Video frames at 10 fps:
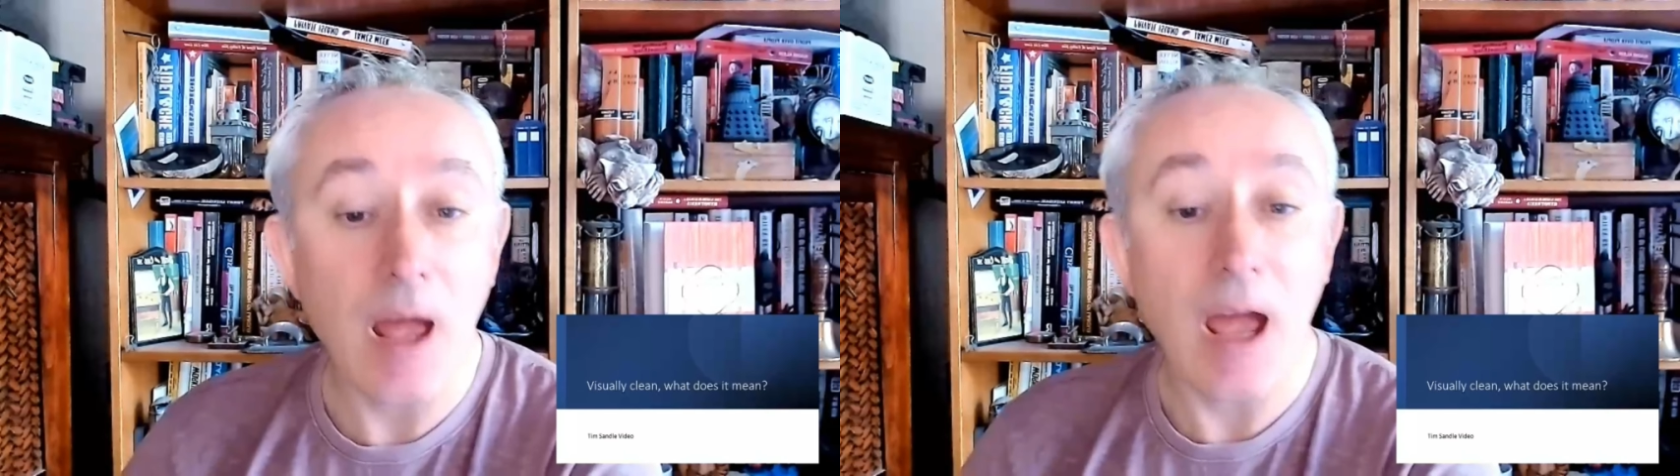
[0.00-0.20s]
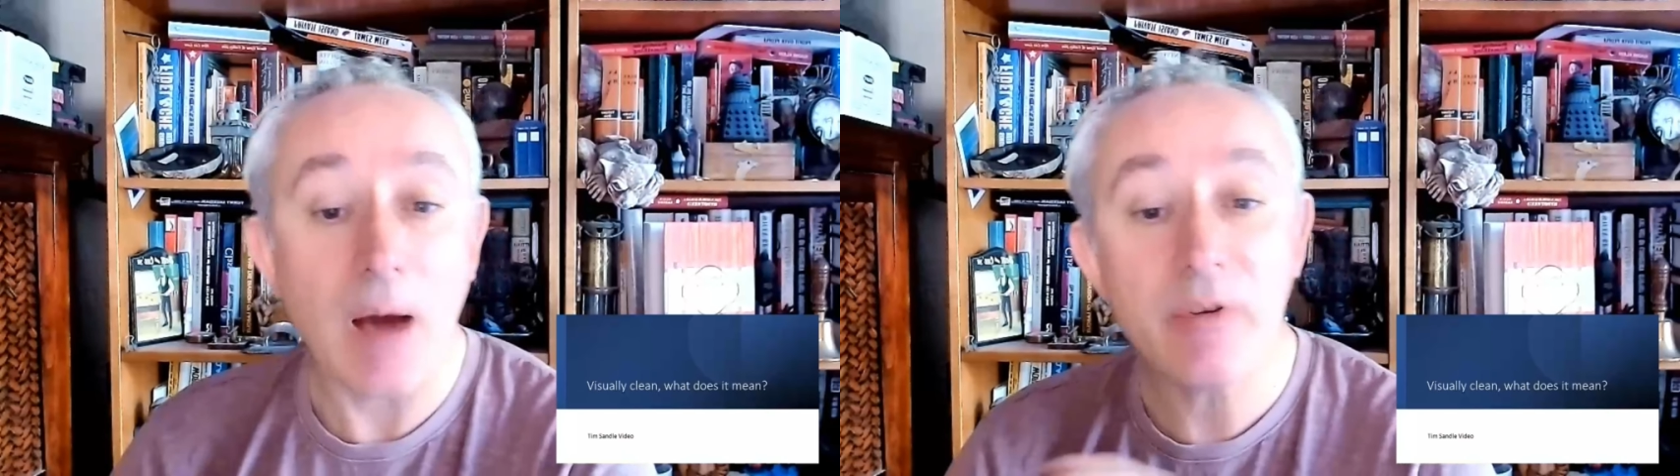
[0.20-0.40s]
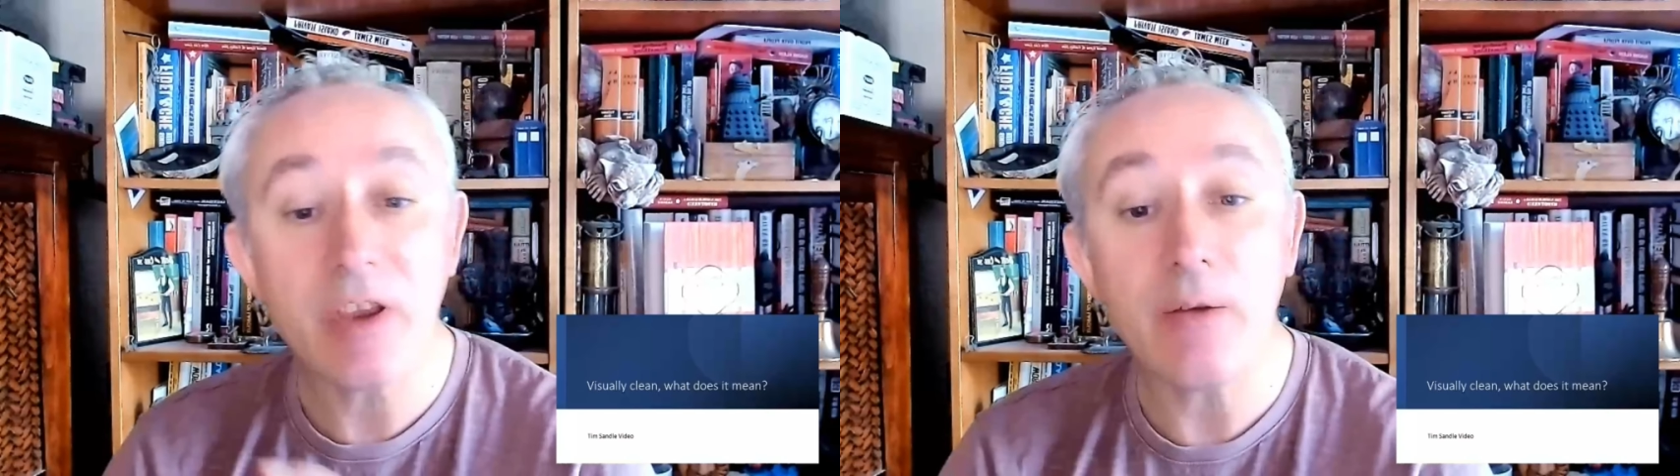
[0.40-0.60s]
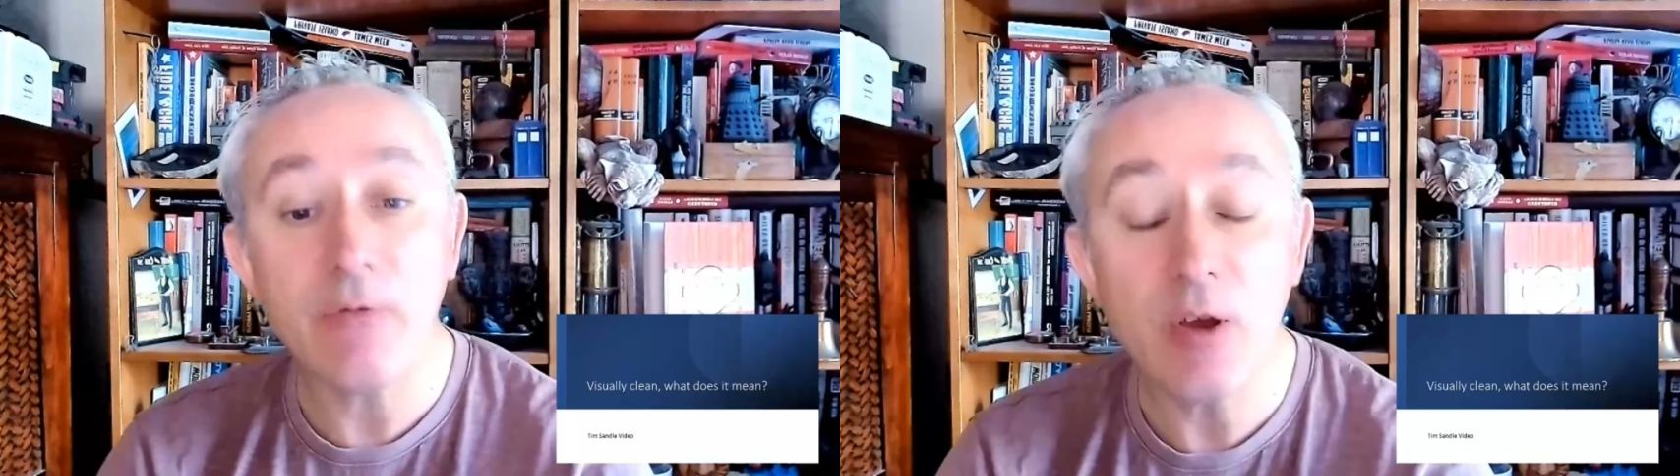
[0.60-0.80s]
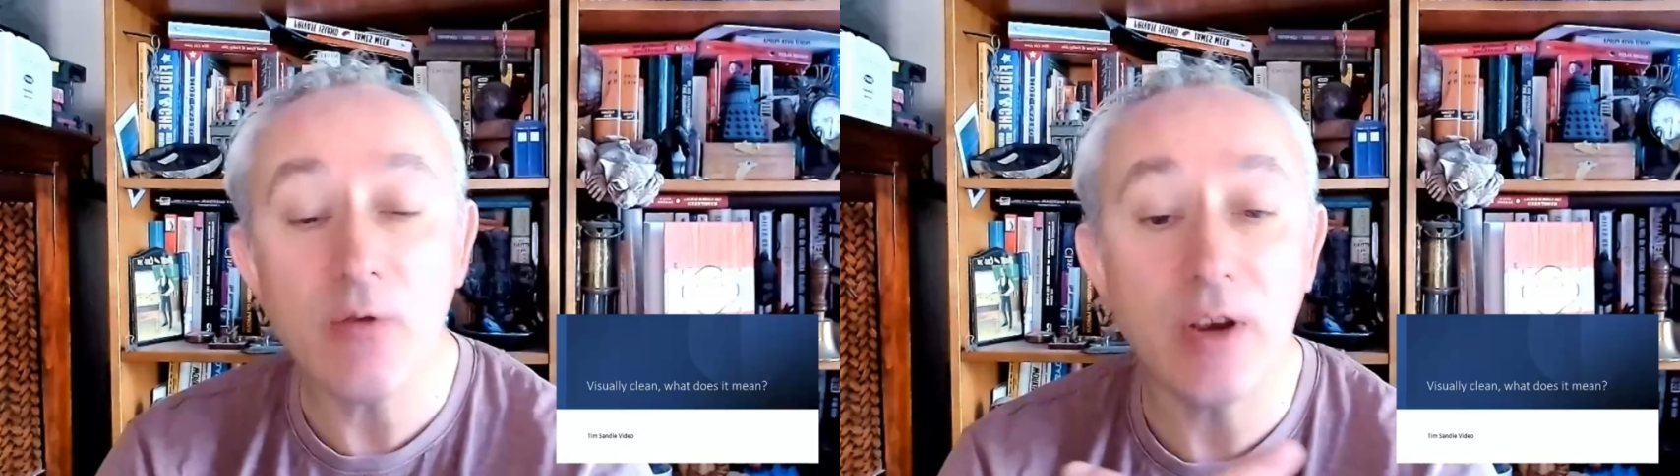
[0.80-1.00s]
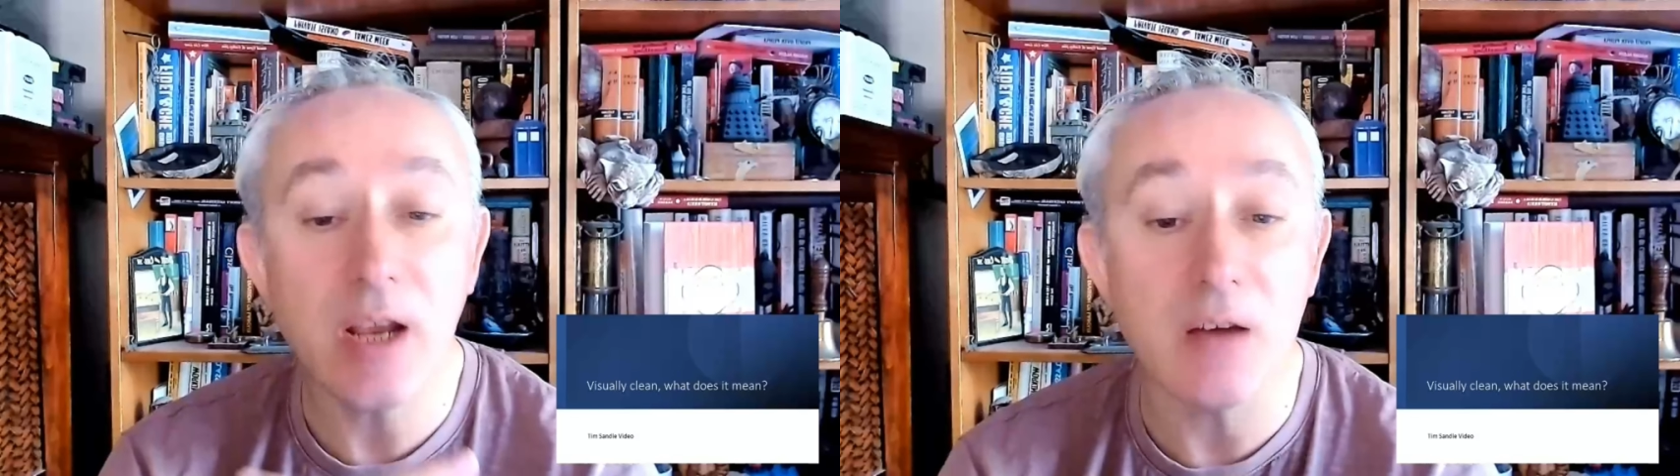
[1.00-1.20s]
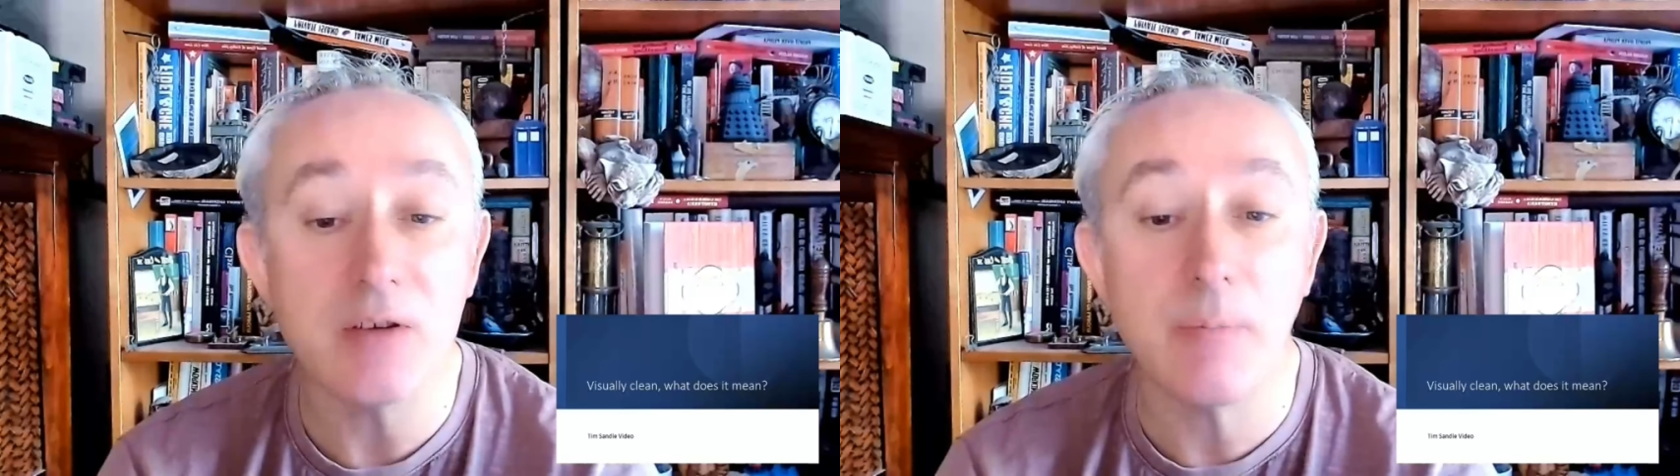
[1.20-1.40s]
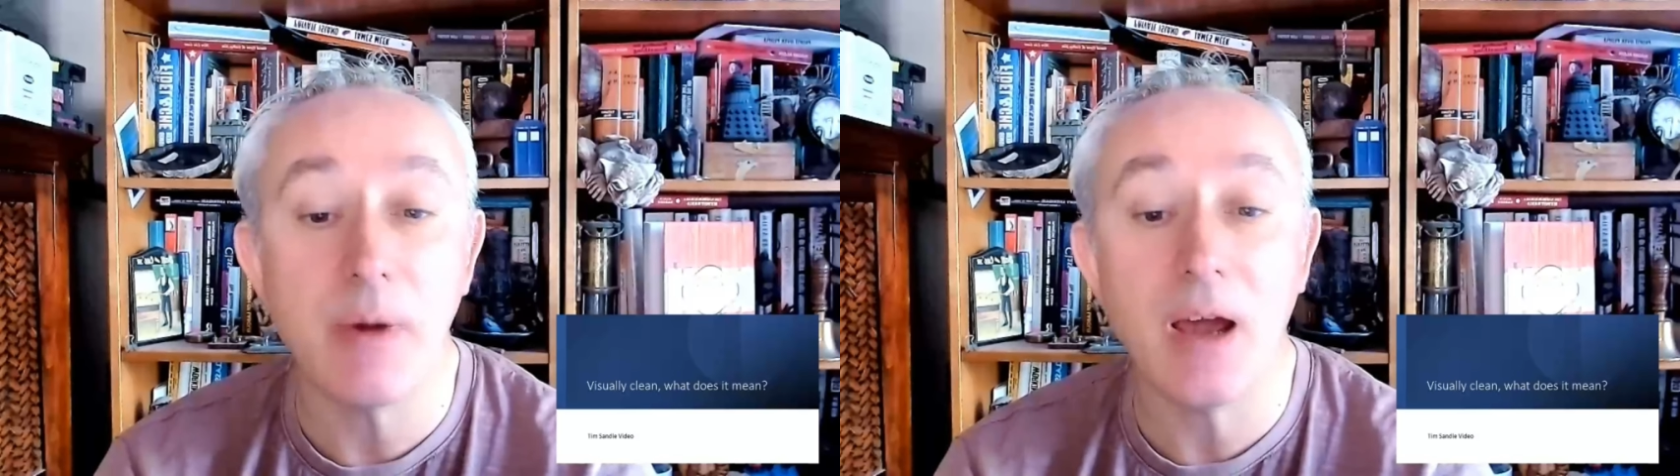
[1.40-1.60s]
and we've done a few
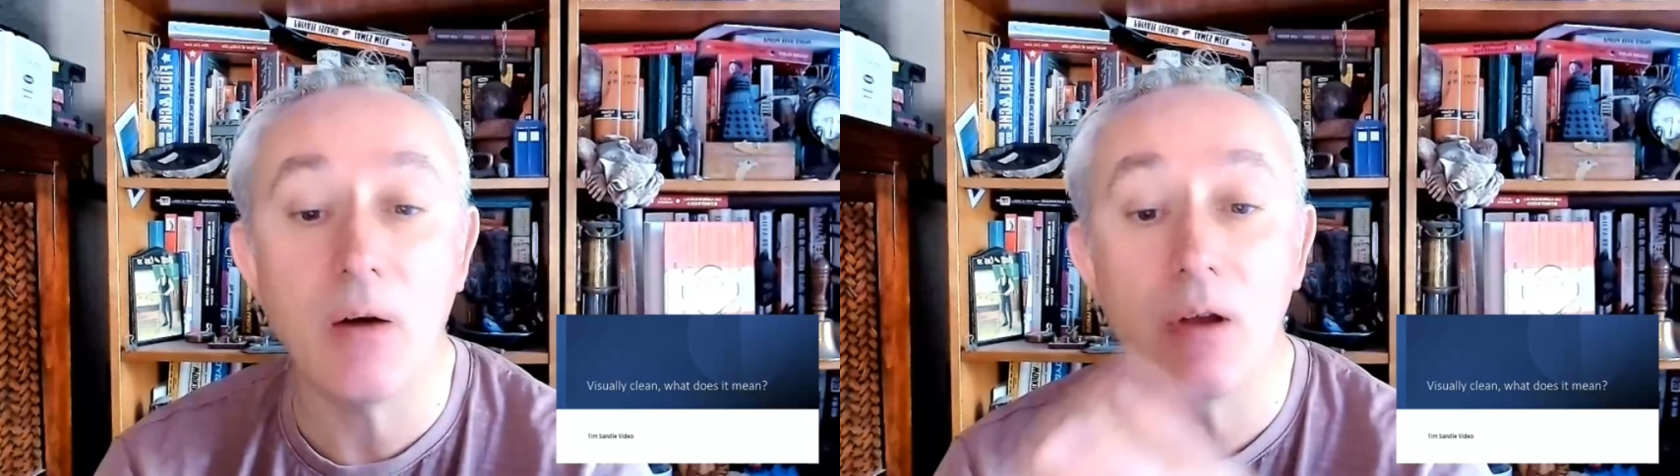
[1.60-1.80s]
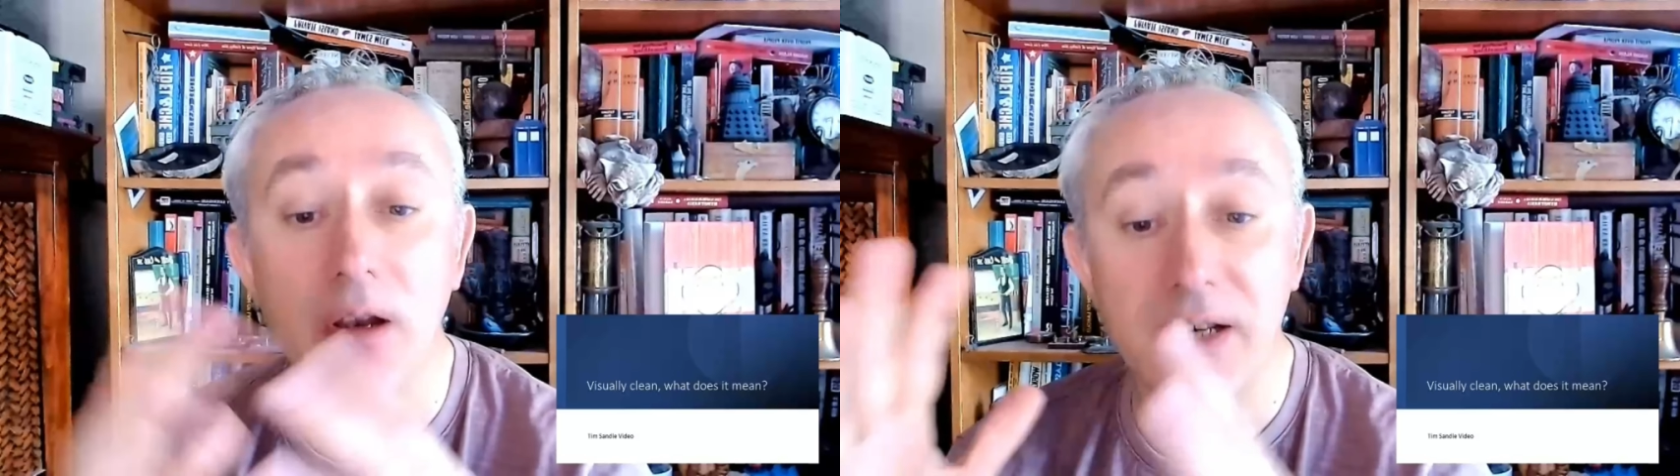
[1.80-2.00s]
videos about